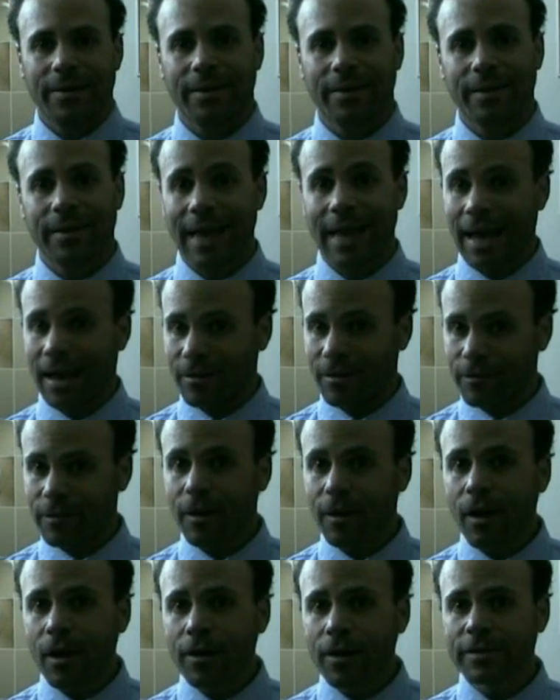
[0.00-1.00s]
the dental
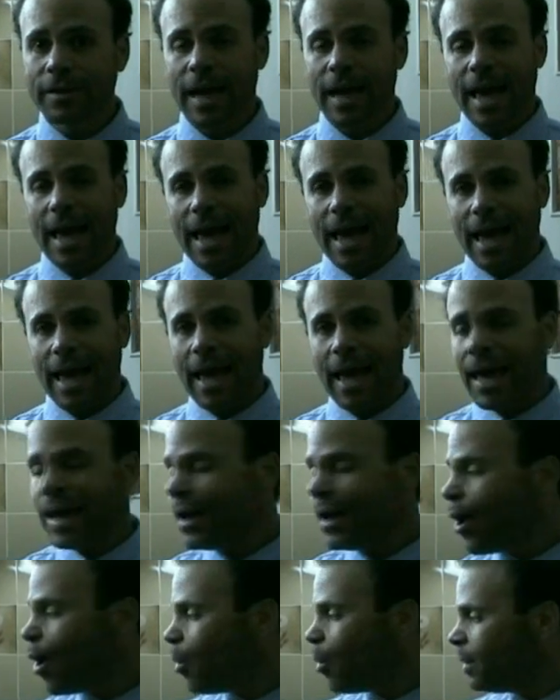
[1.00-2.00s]
floss,
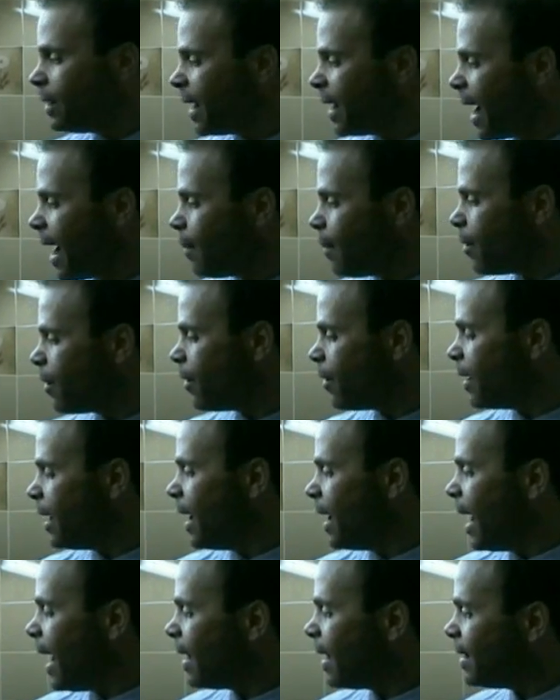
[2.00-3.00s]
and open the cupboard
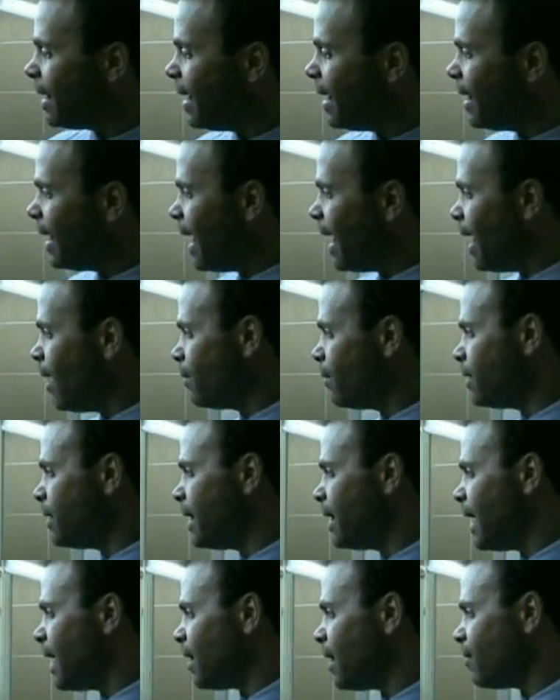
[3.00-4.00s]
and take out the
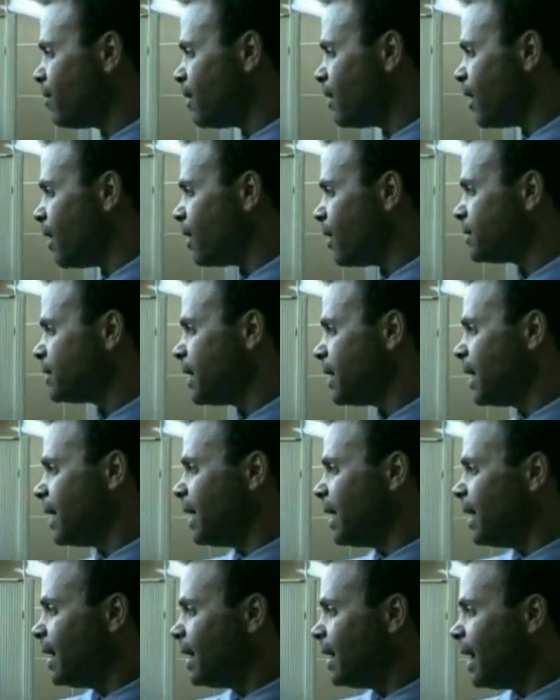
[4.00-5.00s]
dental floss.
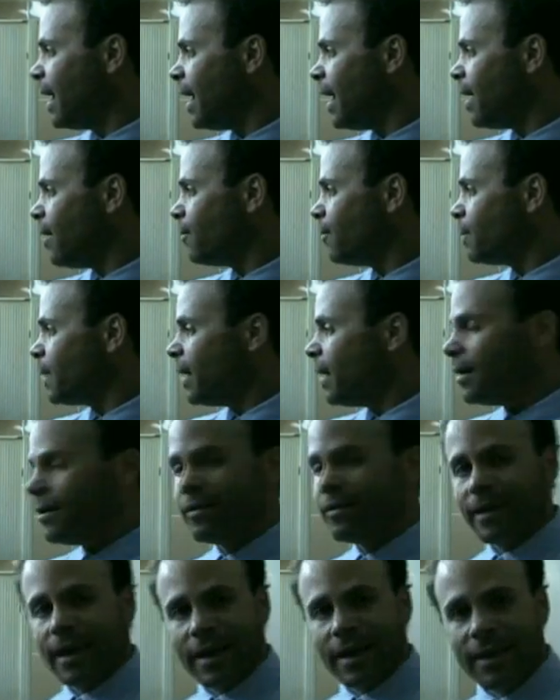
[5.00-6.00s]
Now, the
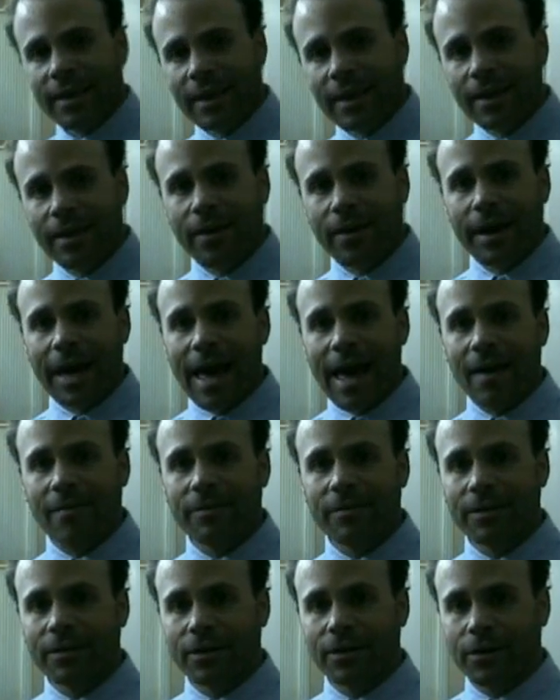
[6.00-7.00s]
second thing you're going to
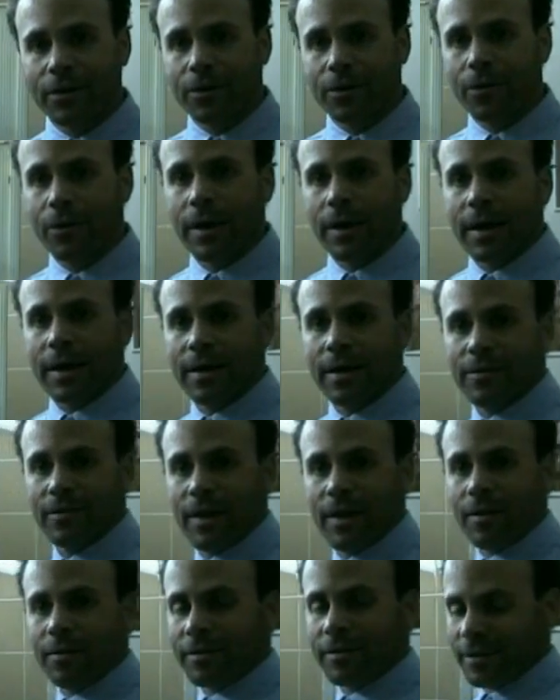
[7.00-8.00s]
have to do is
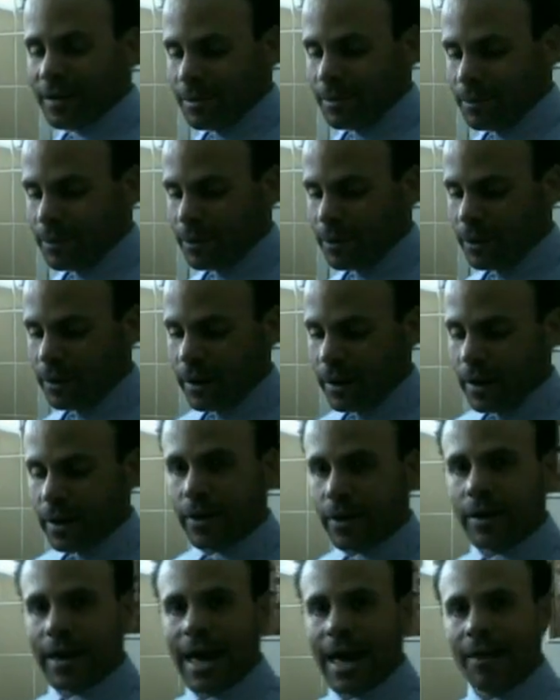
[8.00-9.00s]
very simple. You're
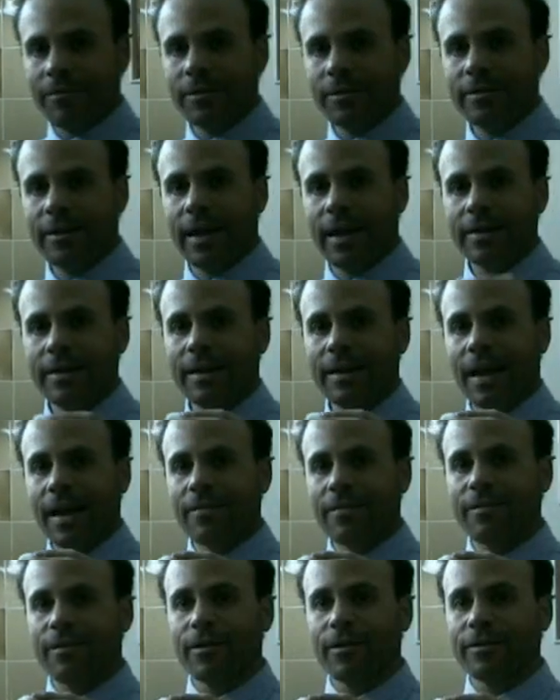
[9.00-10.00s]
going to have to take the
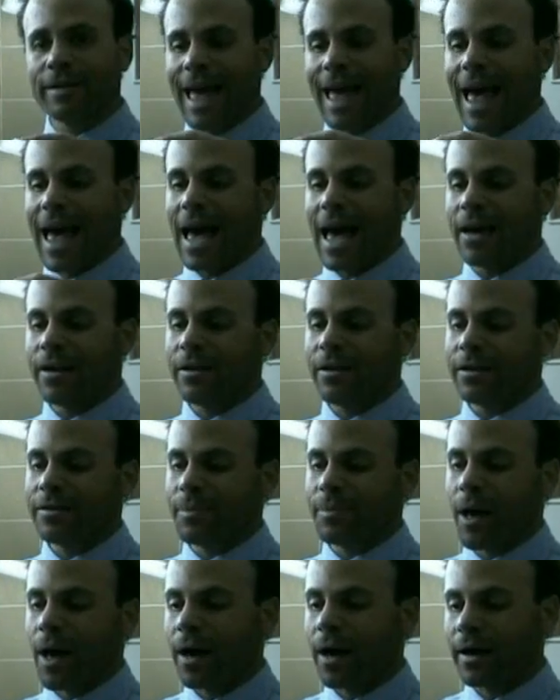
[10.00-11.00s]
dental floss out of
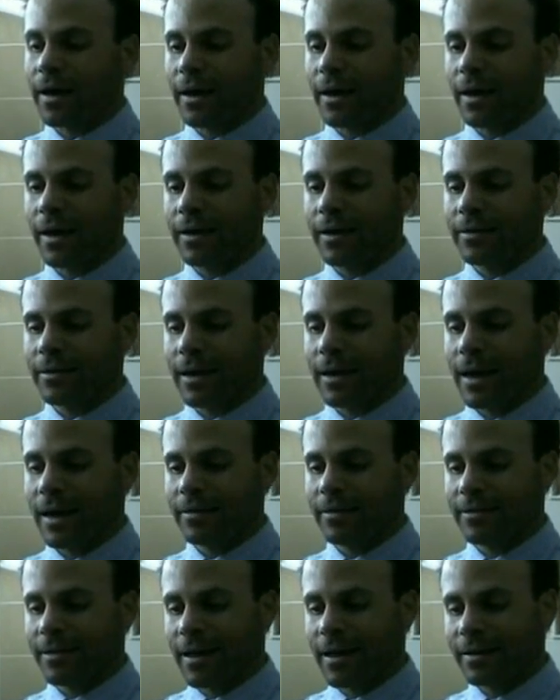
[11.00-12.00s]
this pocket,
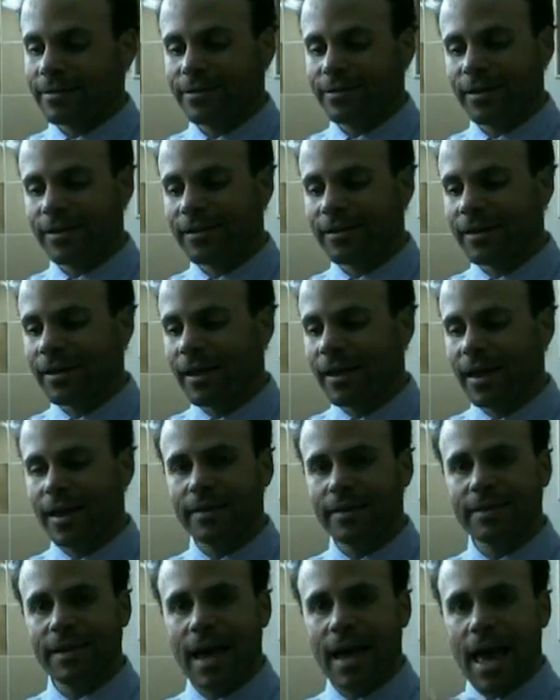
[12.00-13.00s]
yes, just like
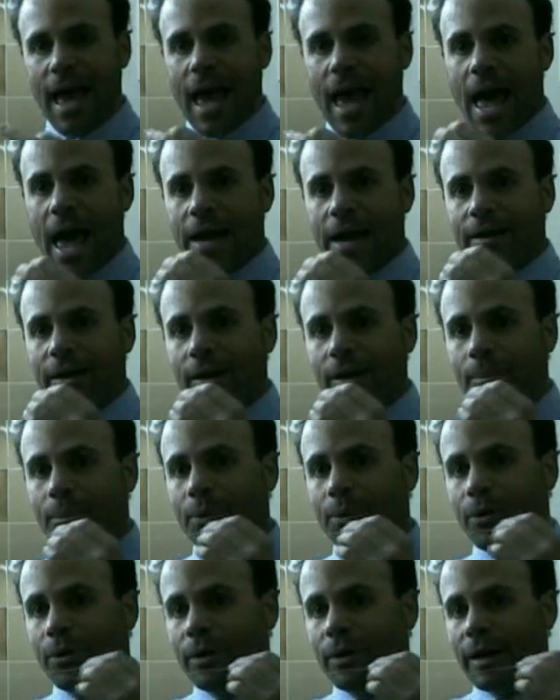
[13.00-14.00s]
this, and you're going to
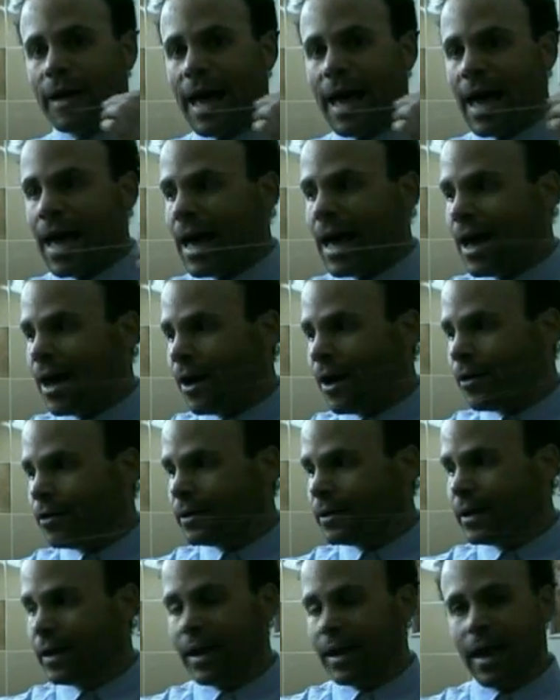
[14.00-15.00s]
pull it
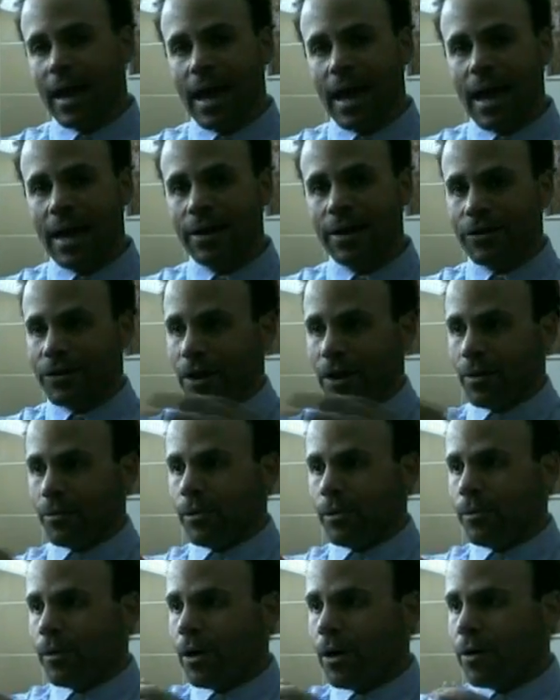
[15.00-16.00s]
out. Yeah, you don't
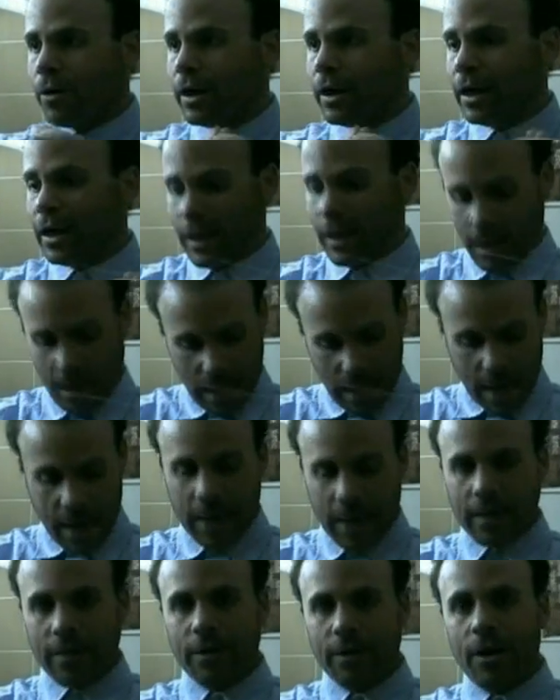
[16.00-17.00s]
worry.
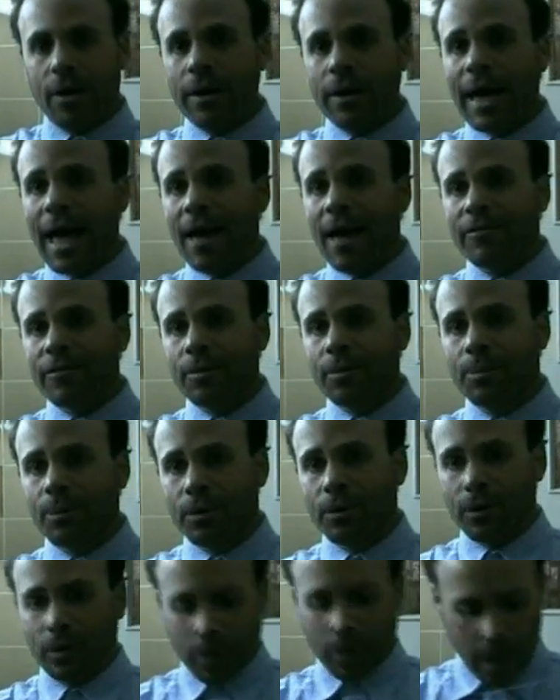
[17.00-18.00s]
Now you're going to have to
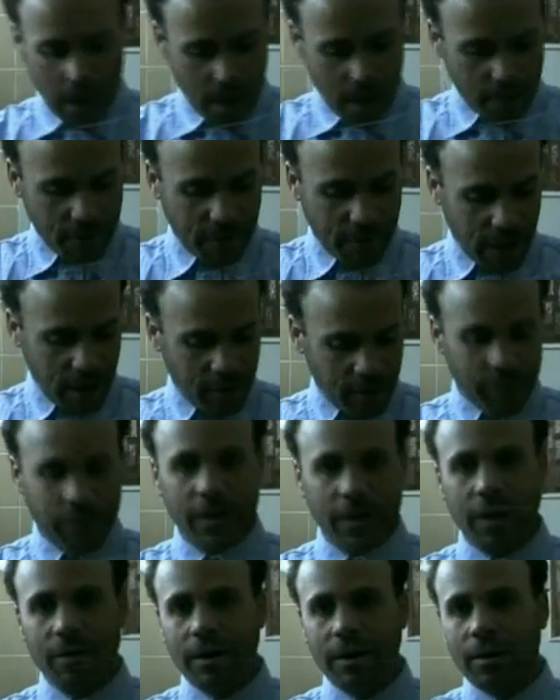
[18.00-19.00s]
pull a
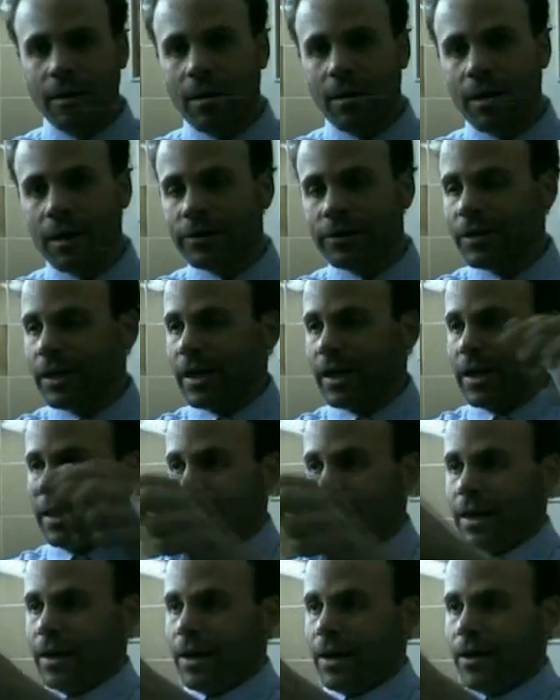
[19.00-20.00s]
very large,
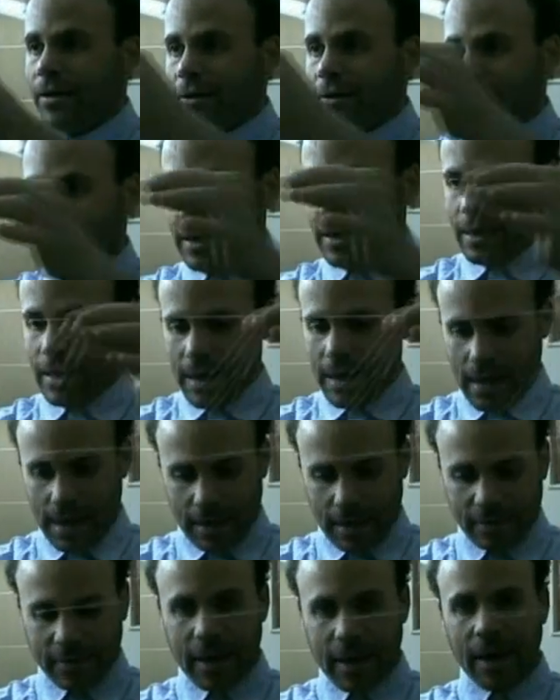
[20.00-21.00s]

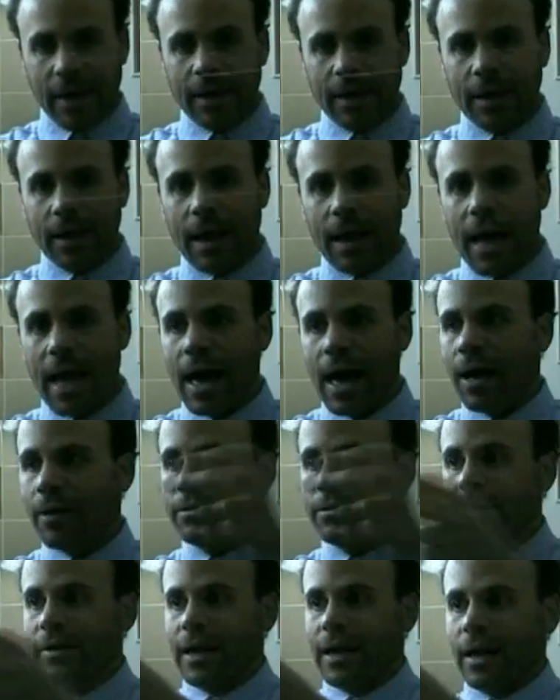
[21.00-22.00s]
and take
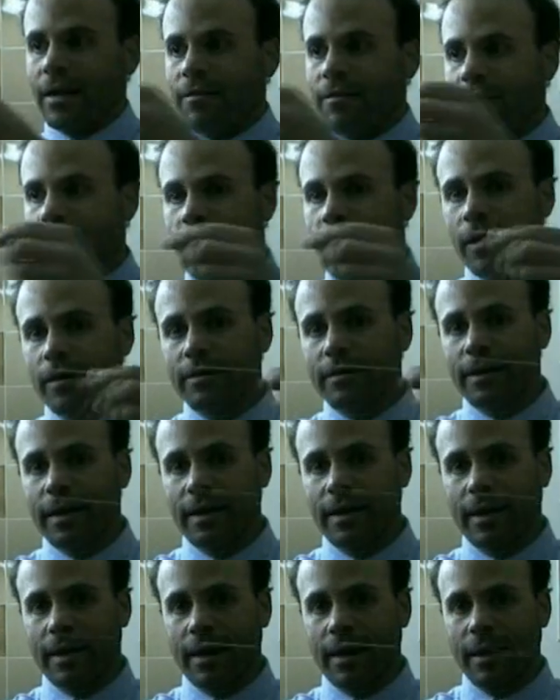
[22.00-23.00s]
out the dental floss
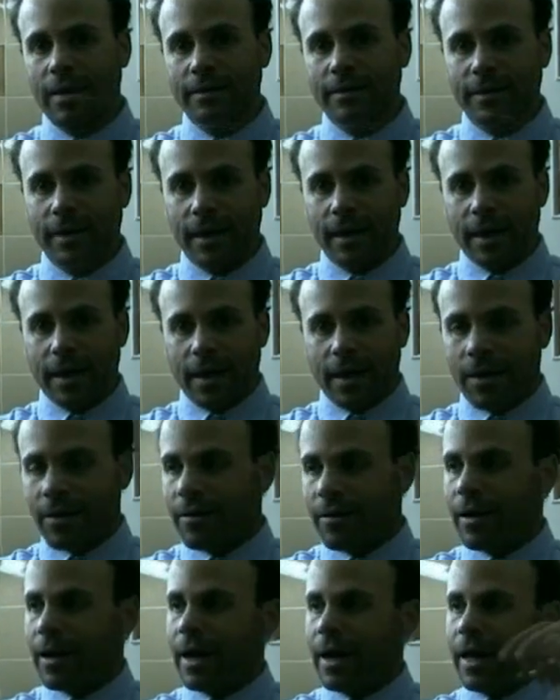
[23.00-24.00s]
like this,
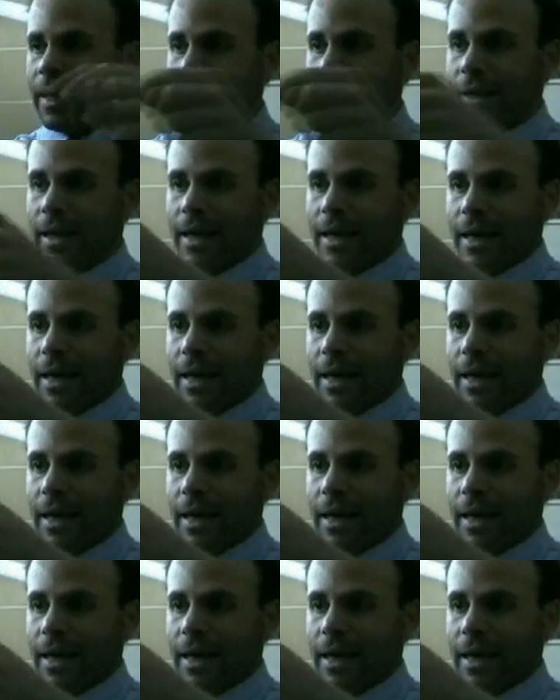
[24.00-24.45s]
alright?